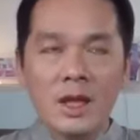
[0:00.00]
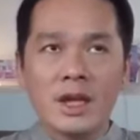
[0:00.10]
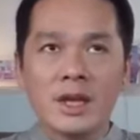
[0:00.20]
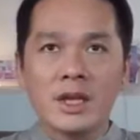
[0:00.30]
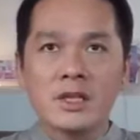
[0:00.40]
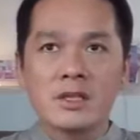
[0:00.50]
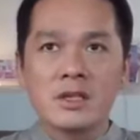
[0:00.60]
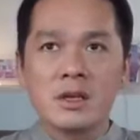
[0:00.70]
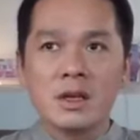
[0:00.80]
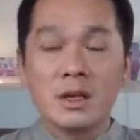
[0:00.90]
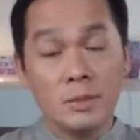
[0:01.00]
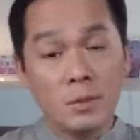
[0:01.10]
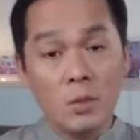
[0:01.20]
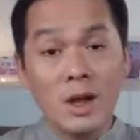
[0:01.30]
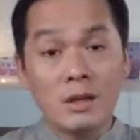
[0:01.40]
It is,
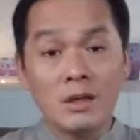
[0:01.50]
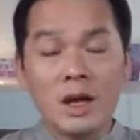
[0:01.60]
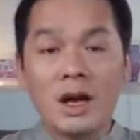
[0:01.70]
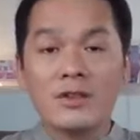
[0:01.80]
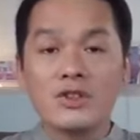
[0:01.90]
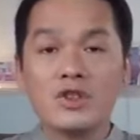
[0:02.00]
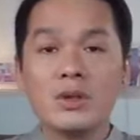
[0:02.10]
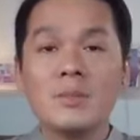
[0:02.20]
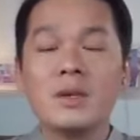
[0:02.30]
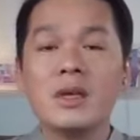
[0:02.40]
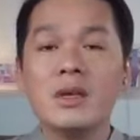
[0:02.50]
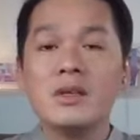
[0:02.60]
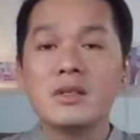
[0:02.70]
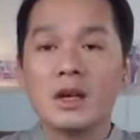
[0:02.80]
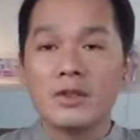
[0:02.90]
number one, either to
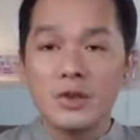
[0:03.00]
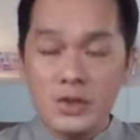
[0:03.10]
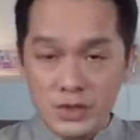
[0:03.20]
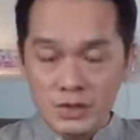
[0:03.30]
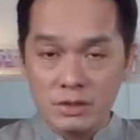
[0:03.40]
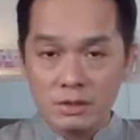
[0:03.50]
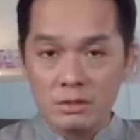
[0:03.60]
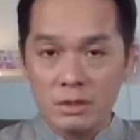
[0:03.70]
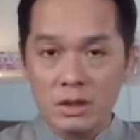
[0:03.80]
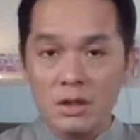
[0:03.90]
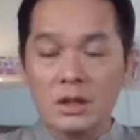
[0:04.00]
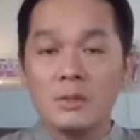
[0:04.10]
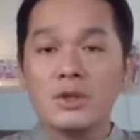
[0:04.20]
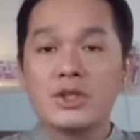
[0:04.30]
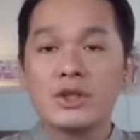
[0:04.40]
appease others,
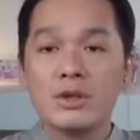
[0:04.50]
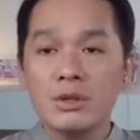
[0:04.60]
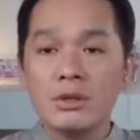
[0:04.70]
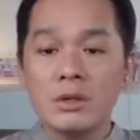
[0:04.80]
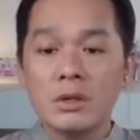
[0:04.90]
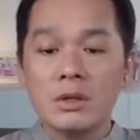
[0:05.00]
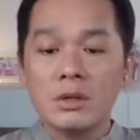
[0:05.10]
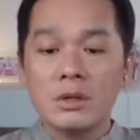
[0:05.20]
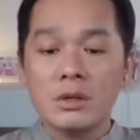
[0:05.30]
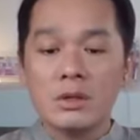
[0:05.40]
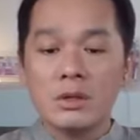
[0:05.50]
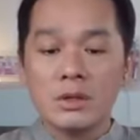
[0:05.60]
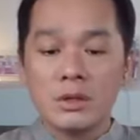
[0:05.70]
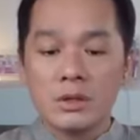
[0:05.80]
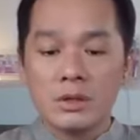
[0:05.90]
number two,
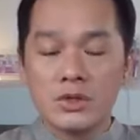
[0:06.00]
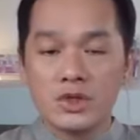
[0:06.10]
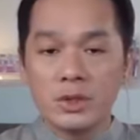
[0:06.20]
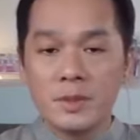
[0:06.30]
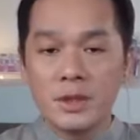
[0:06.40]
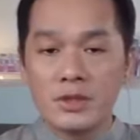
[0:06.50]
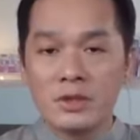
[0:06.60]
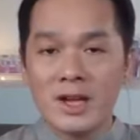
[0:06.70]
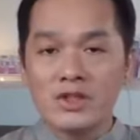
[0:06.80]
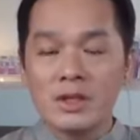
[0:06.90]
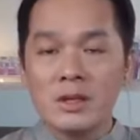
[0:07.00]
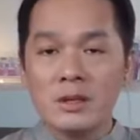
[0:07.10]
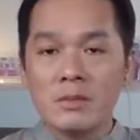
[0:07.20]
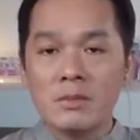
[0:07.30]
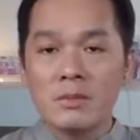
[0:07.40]
to
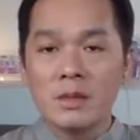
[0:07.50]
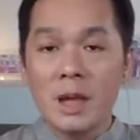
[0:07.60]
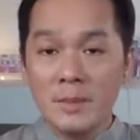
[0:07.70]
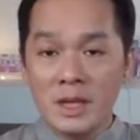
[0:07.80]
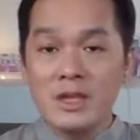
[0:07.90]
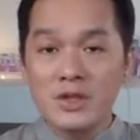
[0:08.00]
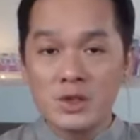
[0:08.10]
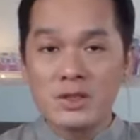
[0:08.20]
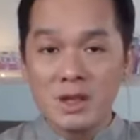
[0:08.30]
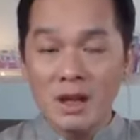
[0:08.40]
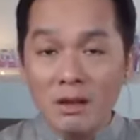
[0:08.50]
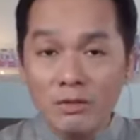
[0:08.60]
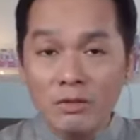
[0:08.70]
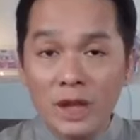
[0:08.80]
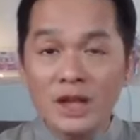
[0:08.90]
actually appease
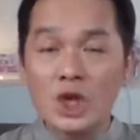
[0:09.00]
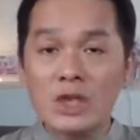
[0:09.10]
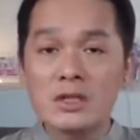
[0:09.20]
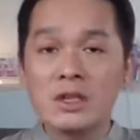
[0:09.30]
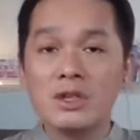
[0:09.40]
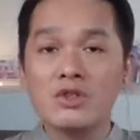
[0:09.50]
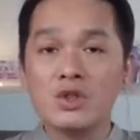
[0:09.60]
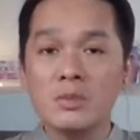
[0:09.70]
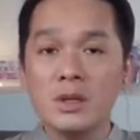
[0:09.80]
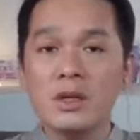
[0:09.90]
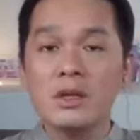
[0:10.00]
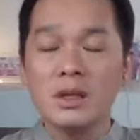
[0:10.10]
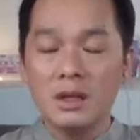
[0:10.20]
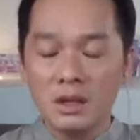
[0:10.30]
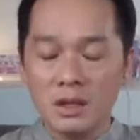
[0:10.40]
yourself and continue to be
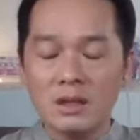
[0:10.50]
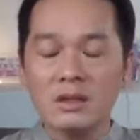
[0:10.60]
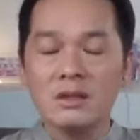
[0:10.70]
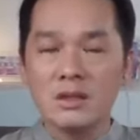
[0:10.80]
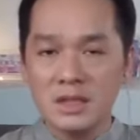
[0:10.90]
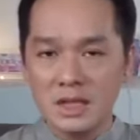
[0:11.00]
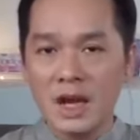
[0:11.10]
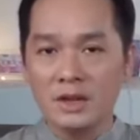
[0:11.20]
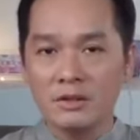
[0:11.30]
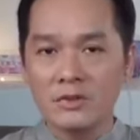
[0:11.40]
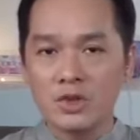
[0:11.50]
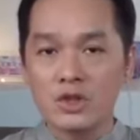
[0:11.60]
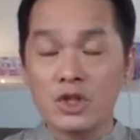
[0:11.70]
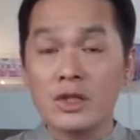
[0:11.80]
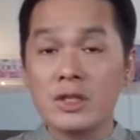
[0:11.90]
in denial,
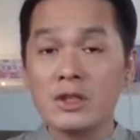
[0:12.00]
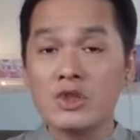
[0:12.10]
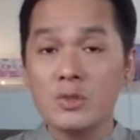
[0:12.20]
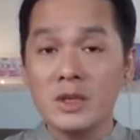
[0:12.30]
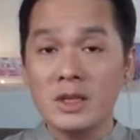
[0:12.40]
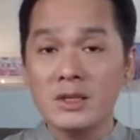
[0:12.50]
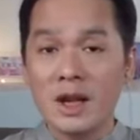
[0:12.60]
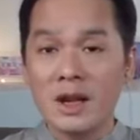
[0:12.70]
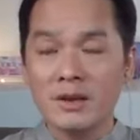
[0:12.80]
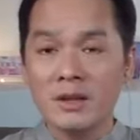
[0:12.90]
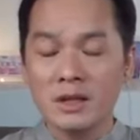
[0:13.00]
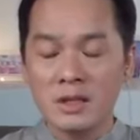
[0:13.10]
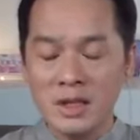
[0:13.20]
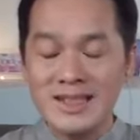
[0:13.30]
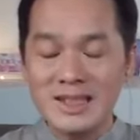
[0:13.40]
to continue to be in
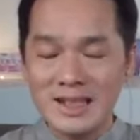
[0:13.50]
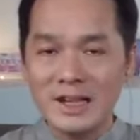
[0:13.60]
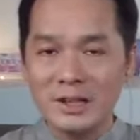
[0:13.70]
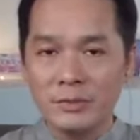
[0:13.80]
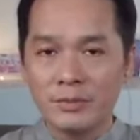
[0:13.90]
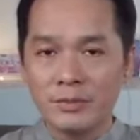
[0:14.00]
denial.